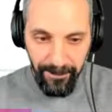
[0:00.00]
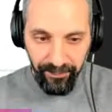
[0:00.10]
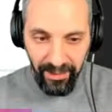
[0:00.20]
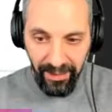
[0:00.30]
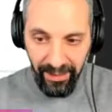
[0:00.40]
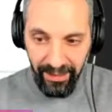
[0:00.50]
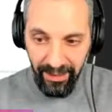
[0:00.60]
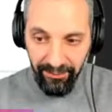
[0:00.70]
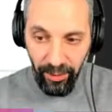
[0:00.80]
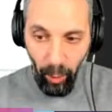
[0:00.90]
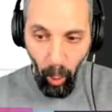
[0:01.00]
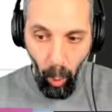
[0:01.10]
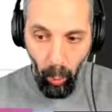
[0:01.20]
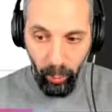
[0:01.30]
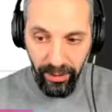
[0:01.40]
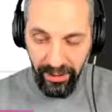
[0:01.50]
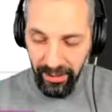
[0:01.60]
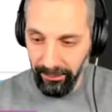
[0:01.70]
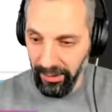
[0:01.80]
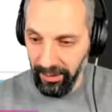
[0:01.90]
and have their own
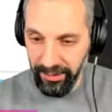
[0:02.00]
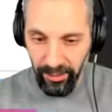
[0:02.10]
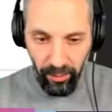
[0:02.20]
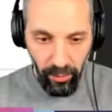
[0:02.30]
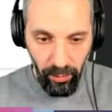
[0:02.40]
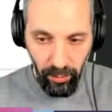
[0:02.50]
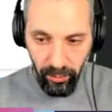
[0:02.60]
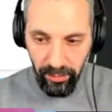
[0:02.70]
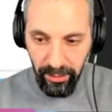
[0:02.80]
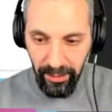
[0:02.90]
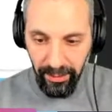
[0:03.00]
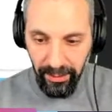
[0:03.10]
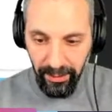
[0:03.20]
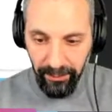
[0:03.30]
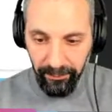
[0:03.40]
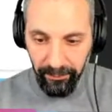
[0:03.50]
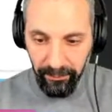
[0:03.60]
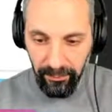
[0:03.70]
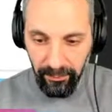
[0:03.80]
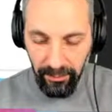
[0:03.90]
emails, their own
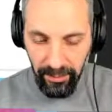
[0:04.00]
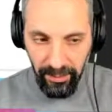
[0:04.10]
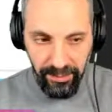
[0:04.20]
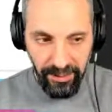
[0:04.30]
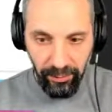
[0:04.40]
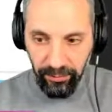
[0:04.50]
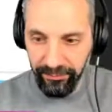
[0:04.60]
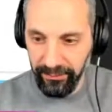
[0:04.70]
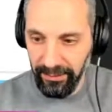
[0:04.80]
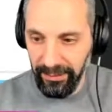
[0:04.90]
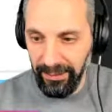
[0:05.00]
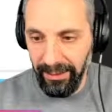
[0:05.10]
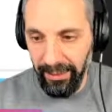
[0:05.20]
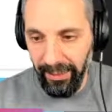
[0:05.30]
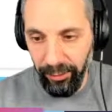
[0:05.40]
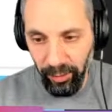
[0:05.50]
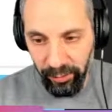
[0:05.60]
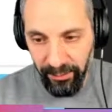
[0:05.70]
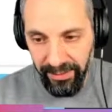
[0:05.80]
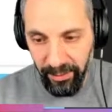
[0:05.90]
set of
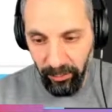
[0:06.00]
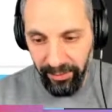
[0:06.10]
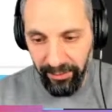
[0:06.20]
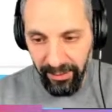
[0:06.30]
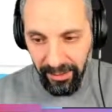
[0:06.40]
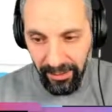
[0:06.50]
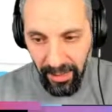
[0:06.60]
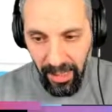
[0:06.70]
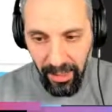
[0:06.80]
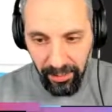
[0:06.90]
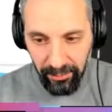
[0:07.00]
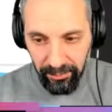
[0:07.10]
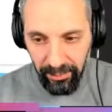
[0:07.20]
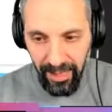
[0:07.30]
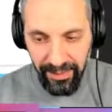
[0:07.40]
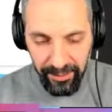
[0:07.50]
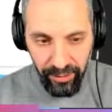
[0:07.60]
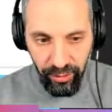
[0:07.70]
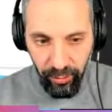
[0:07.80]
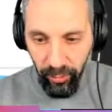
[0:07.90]
documents and whatever that are
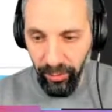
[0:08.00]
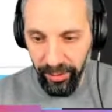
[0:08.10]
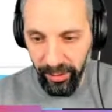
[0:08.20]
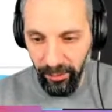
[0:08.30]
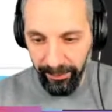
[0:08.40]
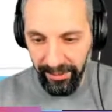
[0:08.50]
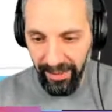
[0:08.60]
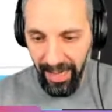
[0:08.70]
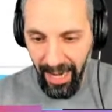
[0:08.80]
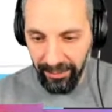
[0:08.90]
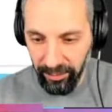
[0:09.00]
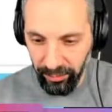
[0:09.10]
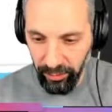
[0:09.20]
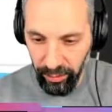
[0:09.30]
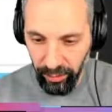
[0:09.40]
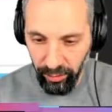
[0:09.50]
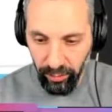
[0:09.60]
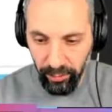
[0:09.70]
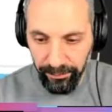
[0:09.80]
licensed to their company at contoso.com.